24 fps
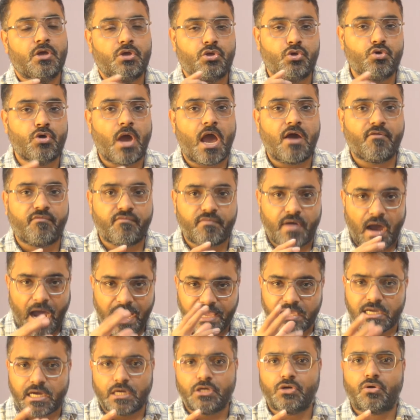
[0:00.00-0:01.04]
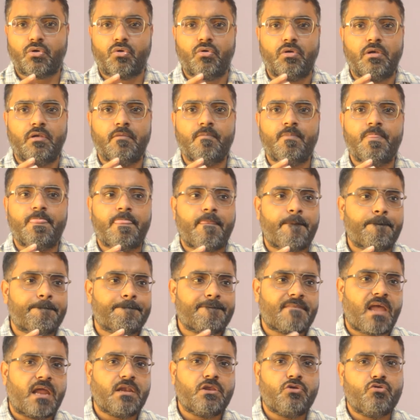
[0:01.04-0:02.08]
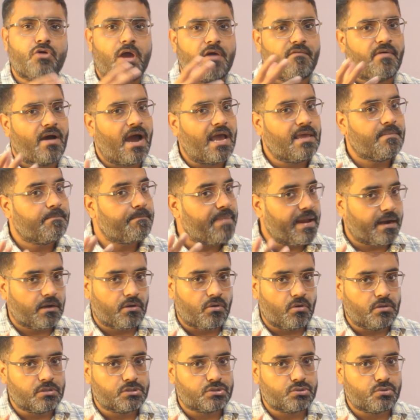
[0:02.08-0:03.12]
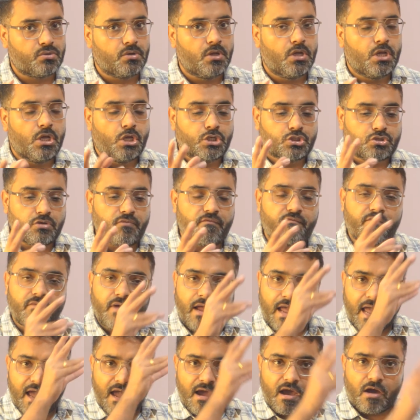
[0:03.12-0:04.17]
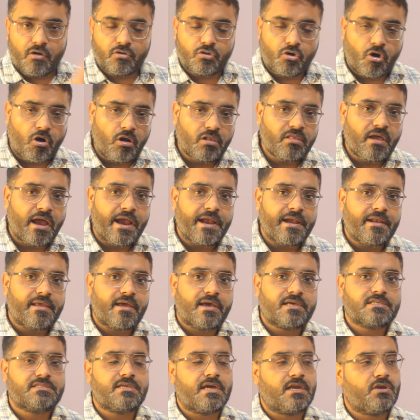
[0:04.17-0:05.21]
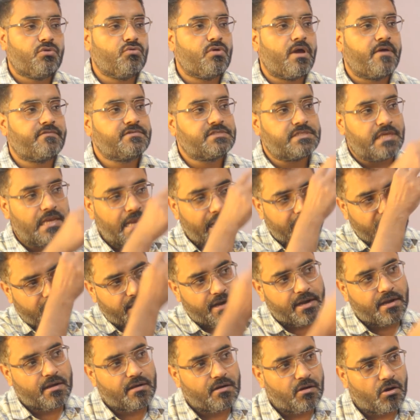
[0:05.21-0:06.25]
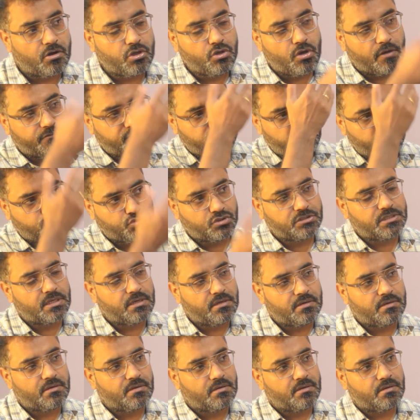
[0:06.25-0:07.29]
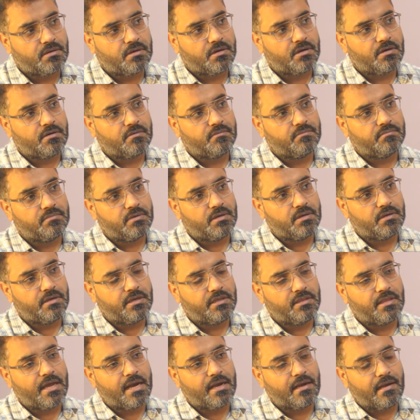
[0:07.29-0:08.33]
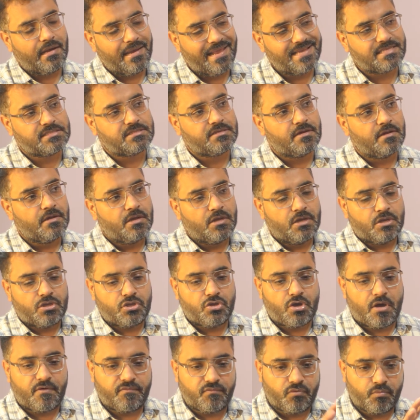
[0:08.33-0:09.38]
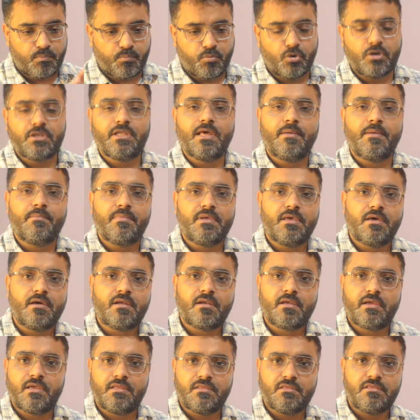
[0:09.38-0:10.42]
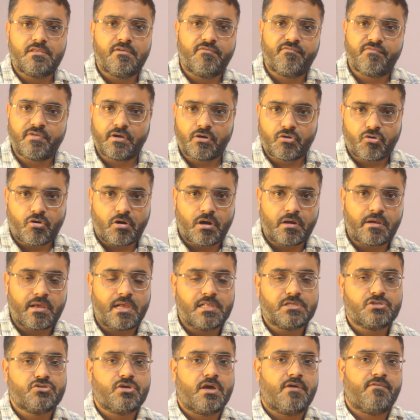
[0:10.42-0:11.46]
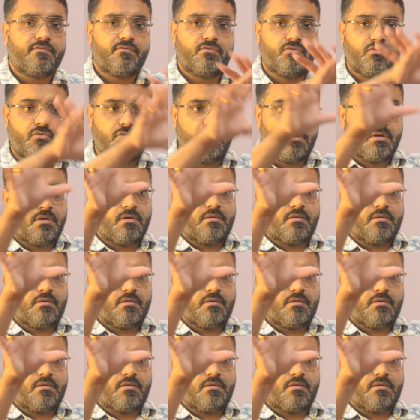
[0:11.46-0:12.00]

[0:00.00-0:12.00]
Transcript: you have high control and you have a high impact also. So all the ideas that you have selected or you have chosen in that list, you have to put them here in different quartiles. You have to